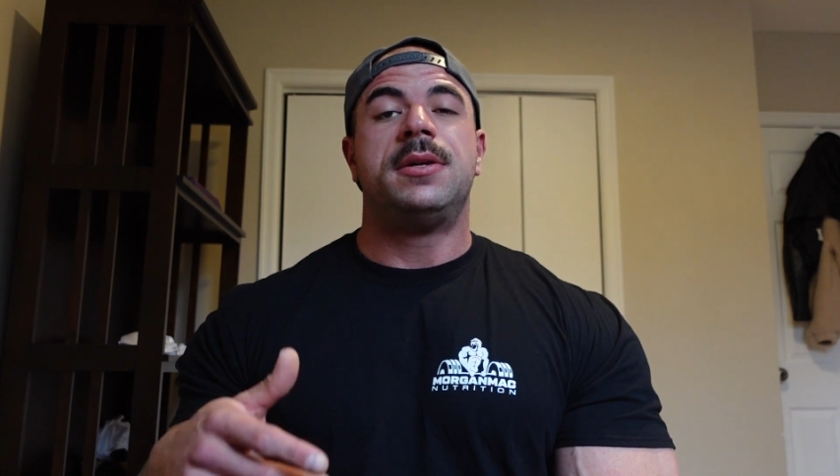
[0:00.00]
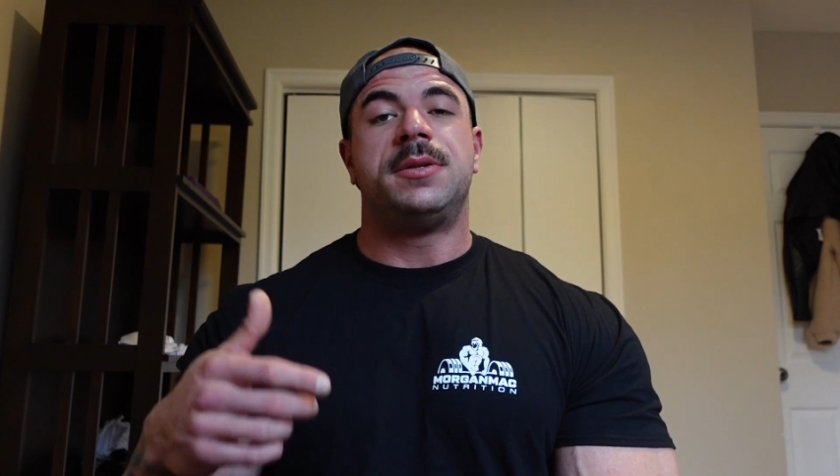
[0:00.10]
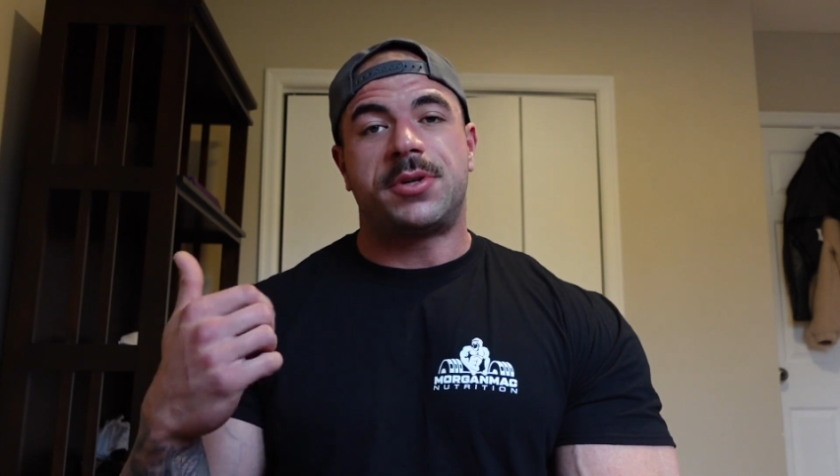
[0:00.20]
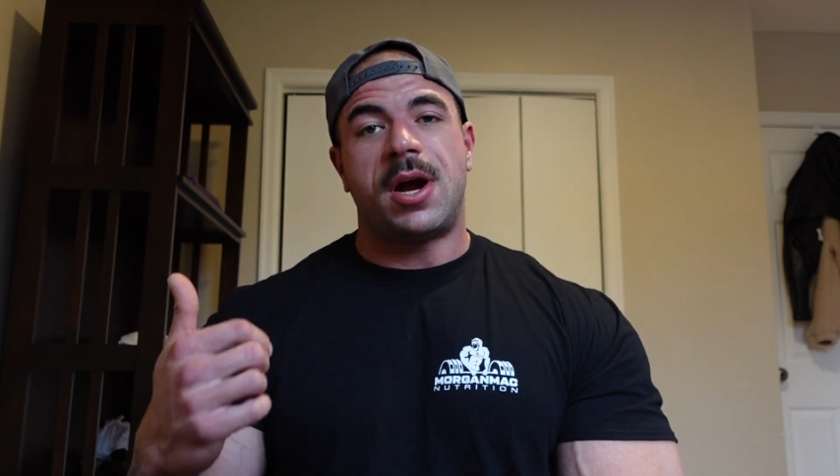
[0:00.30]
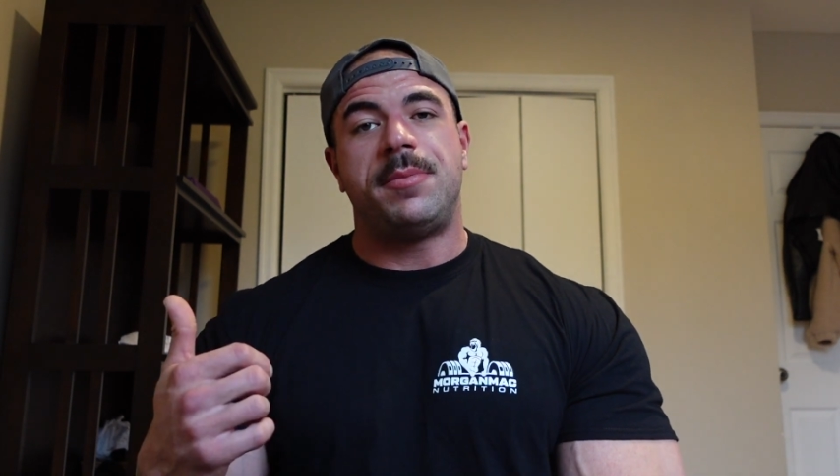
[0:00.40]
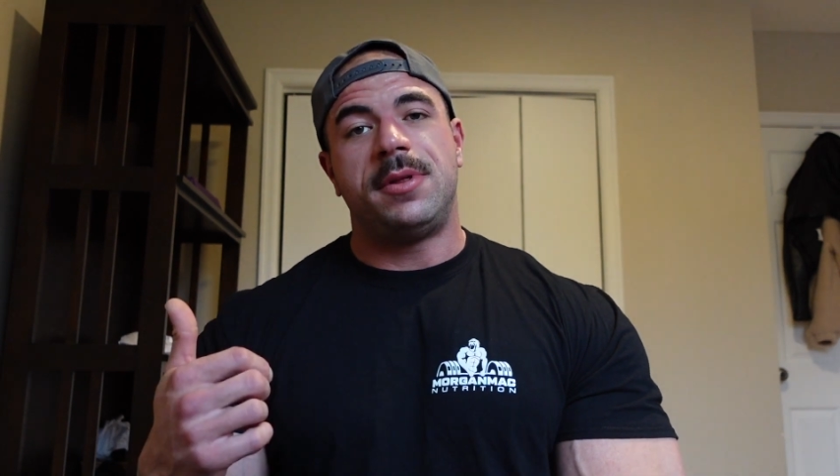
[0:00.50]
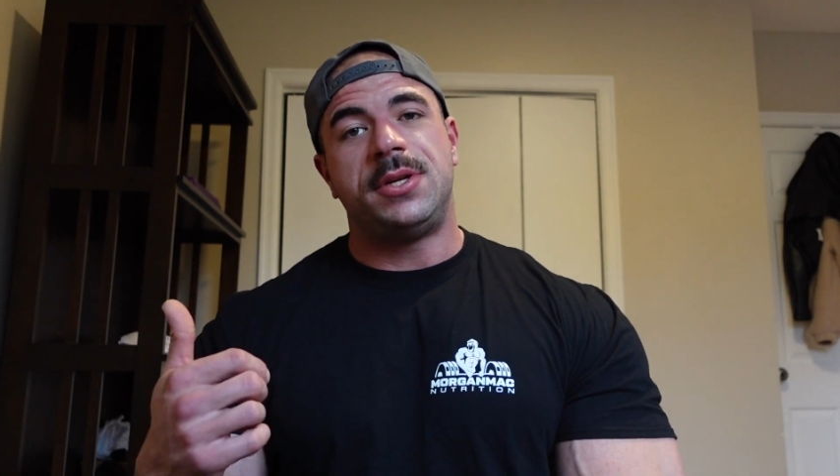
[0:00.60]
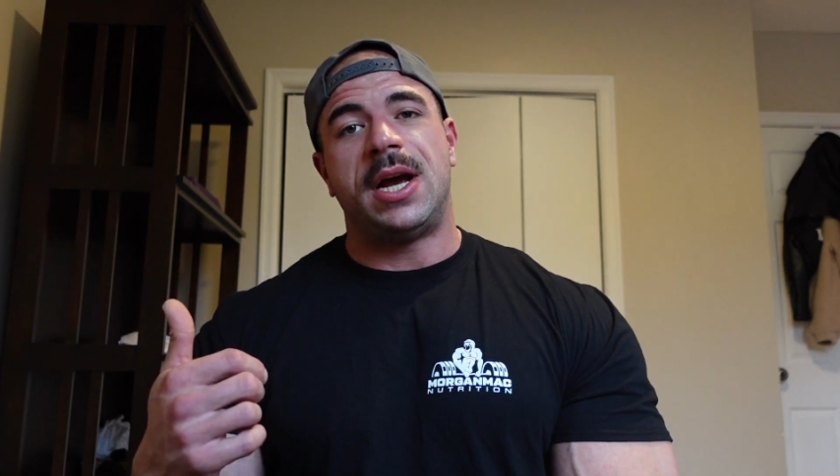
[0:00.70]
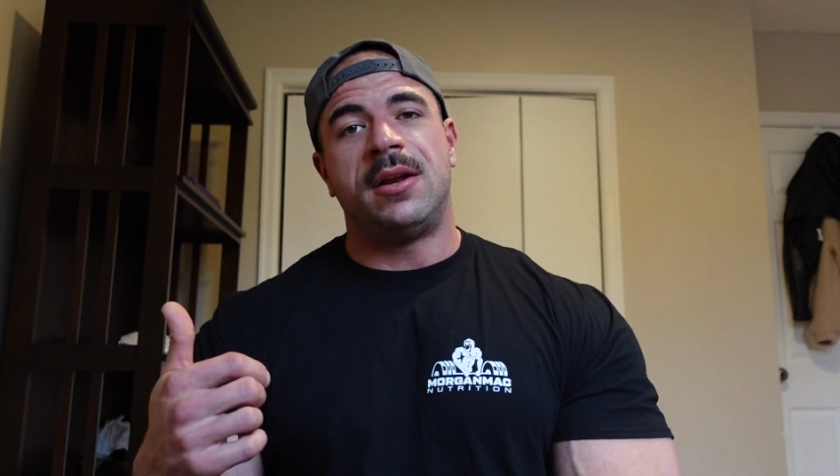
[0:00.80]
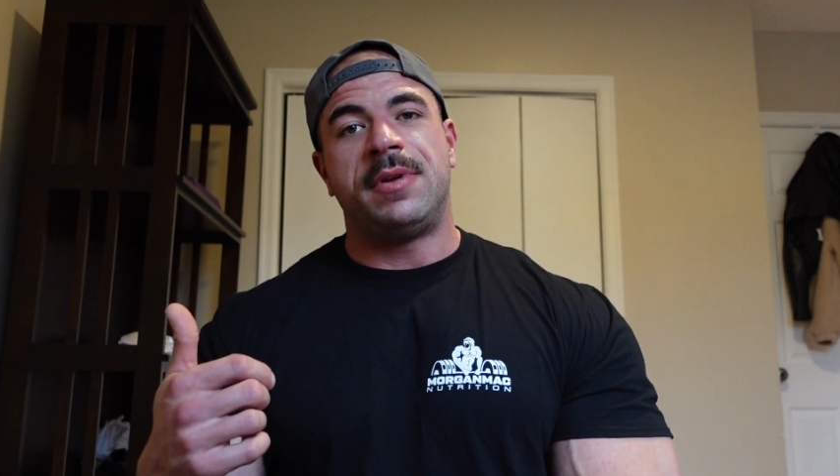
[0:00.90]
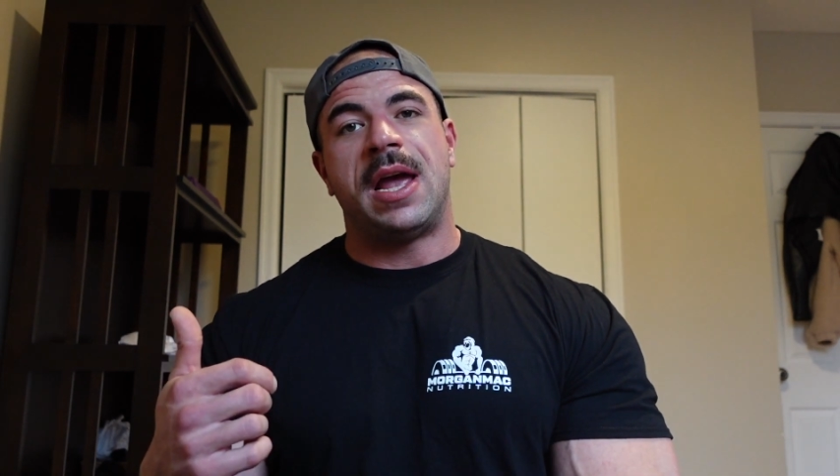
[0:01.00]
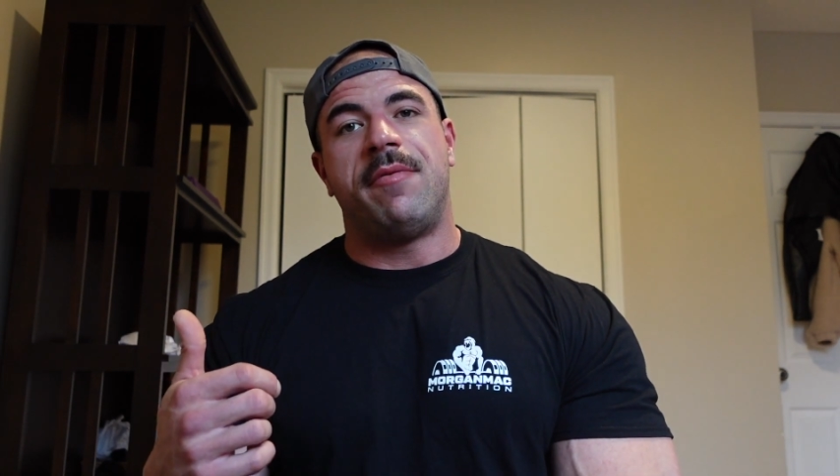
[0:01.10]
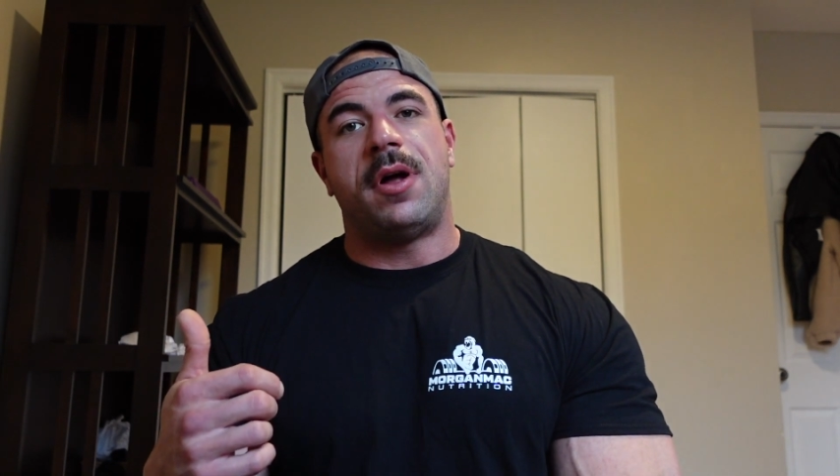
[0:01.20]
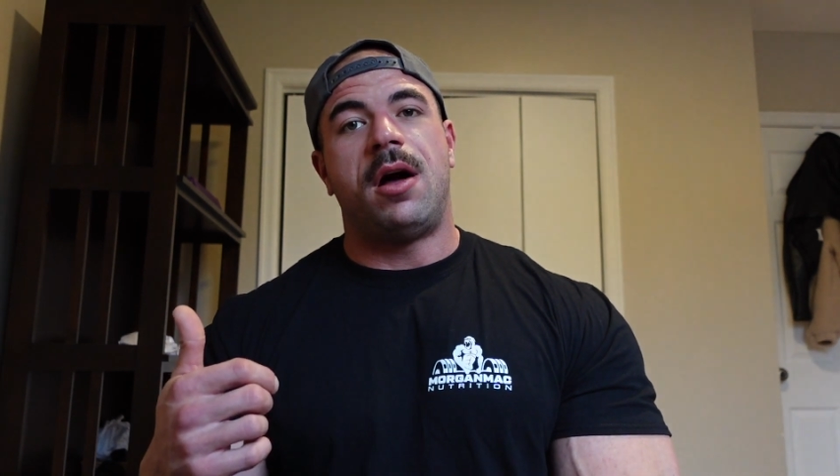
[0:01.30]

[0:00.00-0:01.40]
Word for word: subscribe to the channel if you haven't